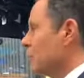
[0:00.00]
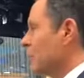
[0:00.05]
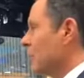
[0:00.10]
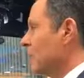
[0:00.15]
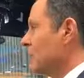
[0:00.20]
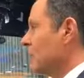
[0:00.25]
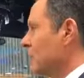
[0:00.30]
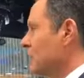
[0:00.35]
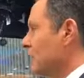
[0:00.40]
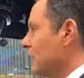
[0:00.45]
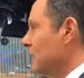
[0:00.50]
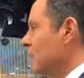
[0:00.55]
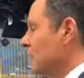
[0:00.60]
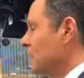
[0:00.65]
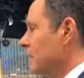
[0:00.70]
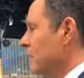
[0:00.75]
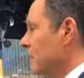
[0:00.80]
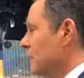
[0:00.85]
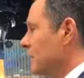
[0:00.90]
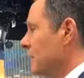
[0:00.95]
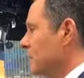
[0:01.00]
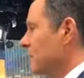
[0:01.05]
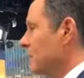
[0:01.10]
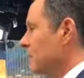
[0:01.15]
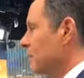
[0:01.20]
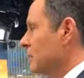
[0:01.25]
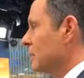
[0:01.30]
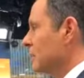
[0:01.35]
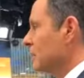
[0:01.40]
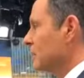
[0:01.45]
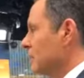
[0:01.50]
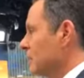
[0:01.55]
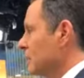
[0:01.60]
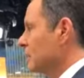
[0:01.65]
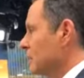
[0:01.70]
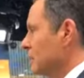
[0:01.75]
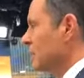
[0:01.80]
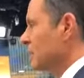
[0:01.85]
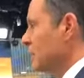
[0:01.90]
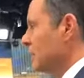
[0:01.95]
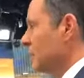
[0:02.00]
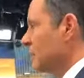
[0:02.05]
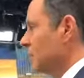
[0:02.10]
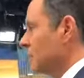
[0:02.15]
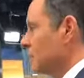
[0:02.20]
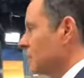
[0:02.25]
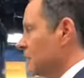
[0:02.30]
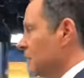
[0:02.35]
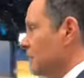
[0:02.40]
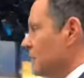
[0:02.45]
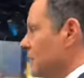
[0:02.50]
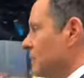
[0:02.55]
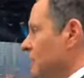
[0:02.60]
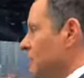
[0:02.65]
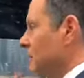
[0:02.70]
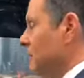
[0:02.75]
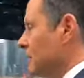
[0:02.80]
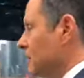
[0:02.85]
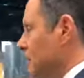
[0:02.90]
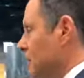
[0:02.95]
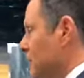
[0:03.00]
But I don't think viewers understand, like you,